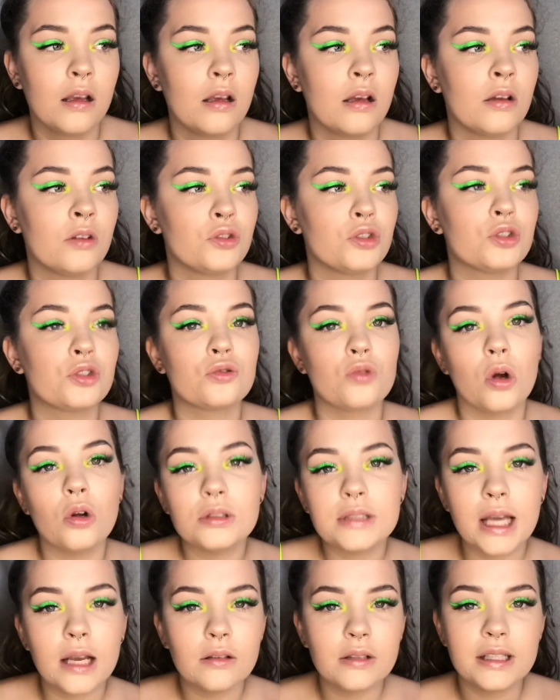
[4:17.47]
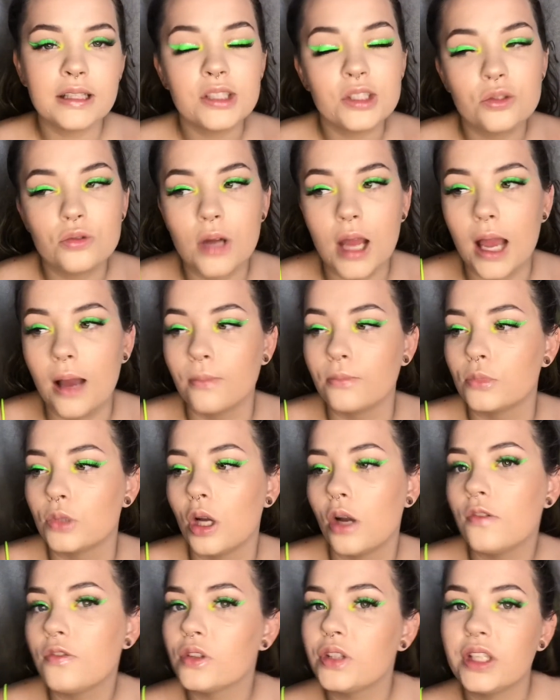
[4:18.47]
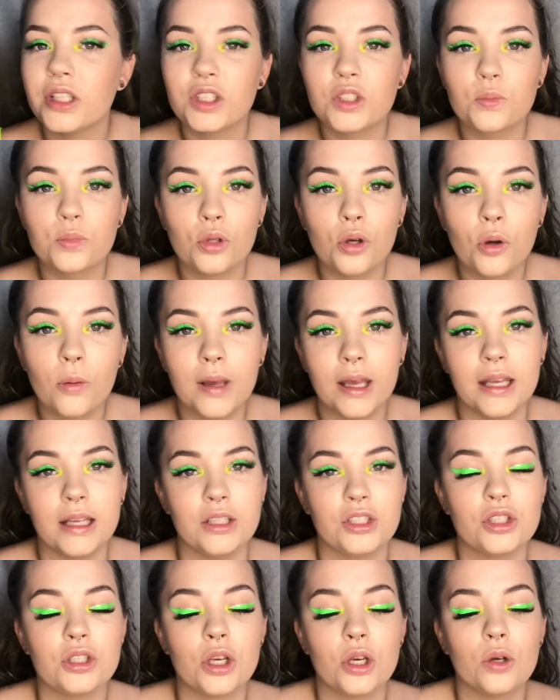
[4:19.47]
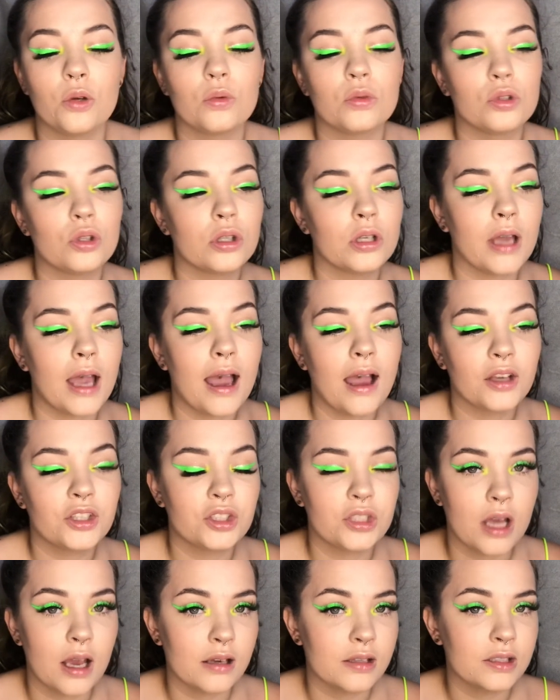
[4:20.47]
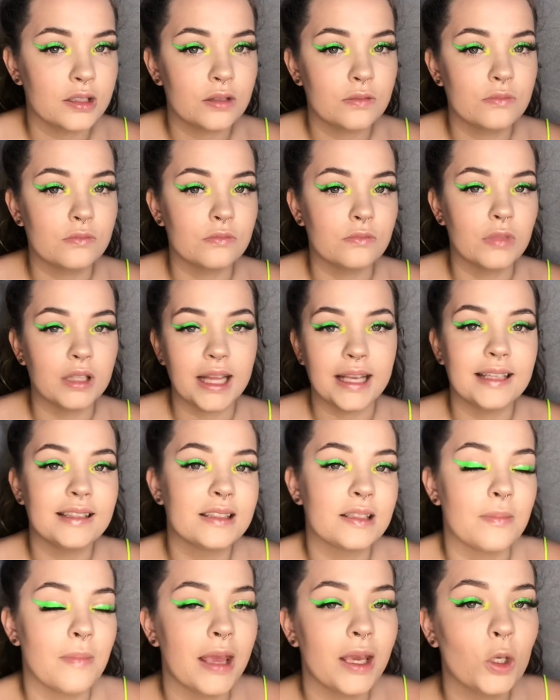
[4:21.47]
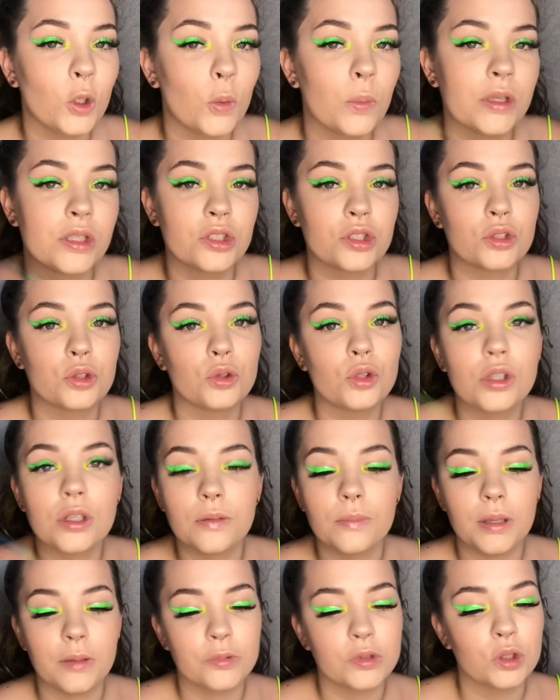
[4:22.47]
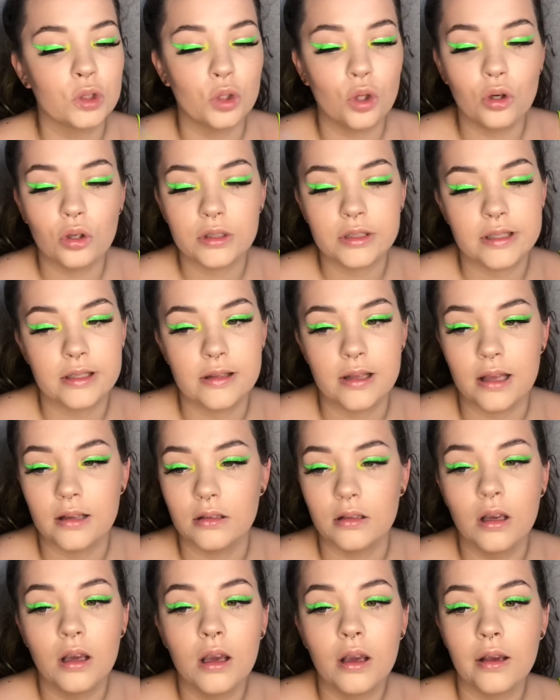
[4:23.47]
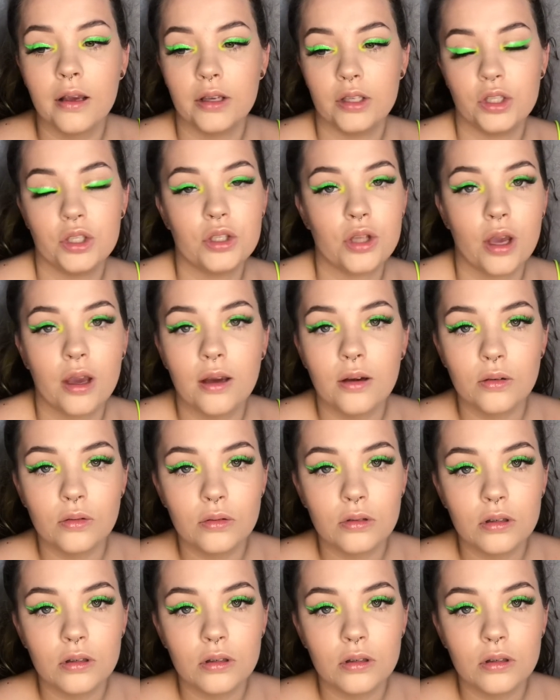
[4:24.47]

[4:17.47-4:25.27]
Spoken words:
just scroll down Instagram, go through the explore page, you know, look at hashtags relating to makeup and just look at people's looks, and then, you know,